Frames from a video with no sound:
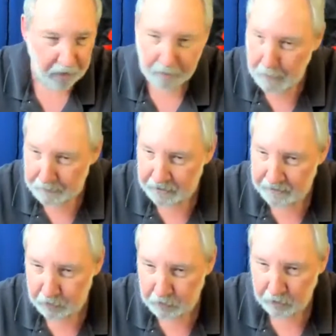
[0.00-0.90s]
I remember
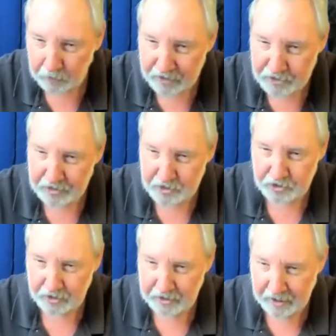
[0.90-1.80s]
giving you
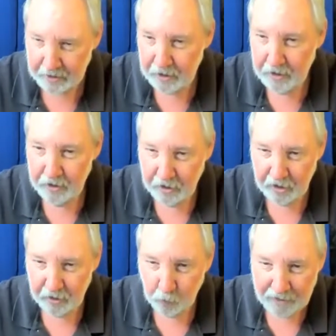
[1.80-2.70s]
congratulations on that
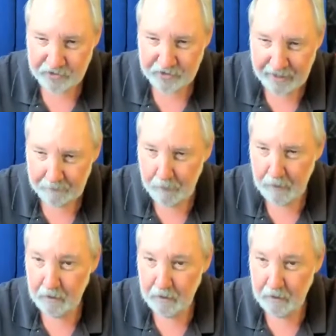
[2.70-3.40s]
on Wednesday.